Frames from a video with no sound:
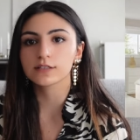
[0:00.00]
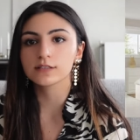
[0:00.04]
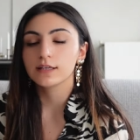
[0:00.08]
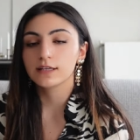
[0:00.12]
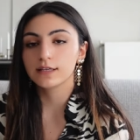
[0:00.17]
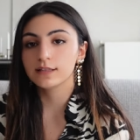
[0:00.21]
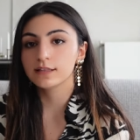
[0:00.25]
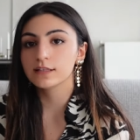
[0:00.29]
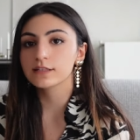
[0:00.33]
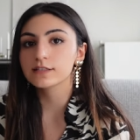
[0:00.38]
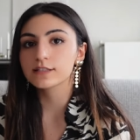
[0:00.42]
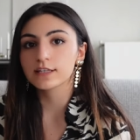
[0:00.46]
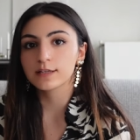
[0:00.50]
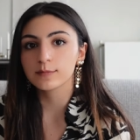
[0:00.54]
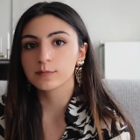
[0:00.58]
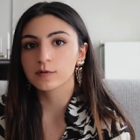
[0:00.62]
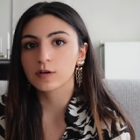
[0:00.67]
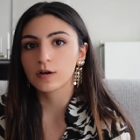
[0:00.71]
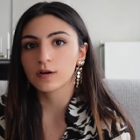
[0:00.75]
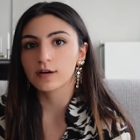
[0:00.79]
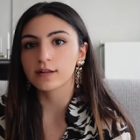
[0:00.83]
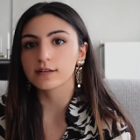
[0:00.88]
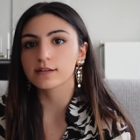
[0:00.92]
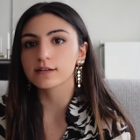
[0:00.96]
in the same
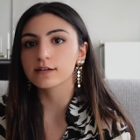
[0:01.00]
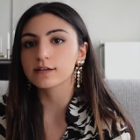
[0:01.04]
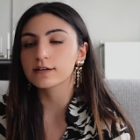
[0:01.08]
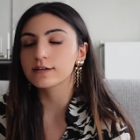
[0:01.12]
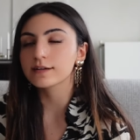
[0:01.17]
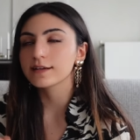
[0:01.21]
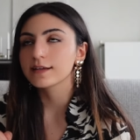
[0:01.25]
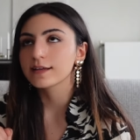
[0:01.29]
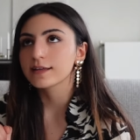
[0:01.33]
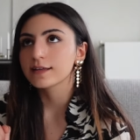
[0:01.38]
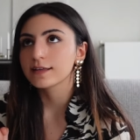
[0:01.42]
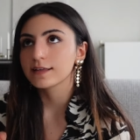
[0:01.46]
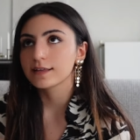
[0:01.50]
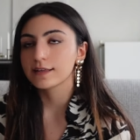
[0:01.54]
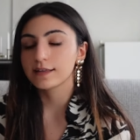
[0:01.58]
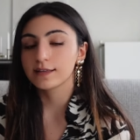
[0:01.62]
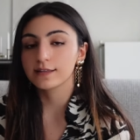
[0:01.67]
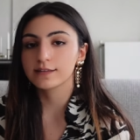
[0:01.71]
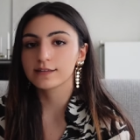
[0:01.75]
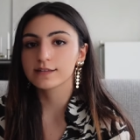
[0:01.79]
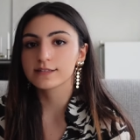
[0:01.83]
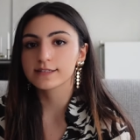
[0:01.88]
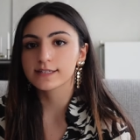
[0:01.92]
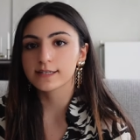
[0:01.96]
color, in
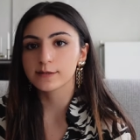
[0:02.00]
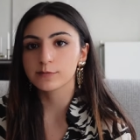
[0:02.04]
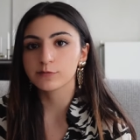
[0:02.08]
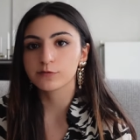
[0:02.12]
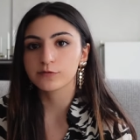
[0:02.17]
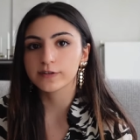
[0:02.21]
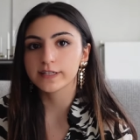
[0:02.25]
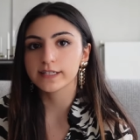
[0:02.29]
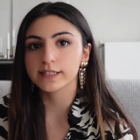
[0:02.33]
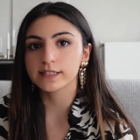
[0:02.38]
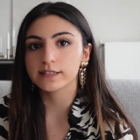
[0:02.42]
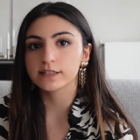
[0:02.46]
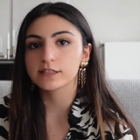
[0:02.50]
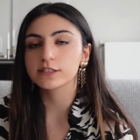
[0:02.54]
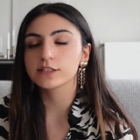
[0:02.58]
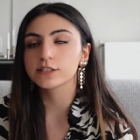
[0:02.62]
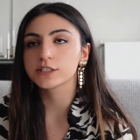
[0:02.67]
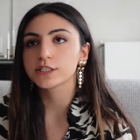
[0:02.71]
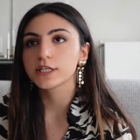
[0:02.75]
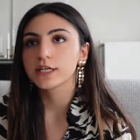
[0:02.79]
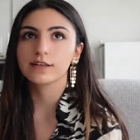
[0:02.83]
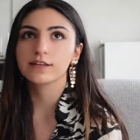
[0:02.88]
the same finish.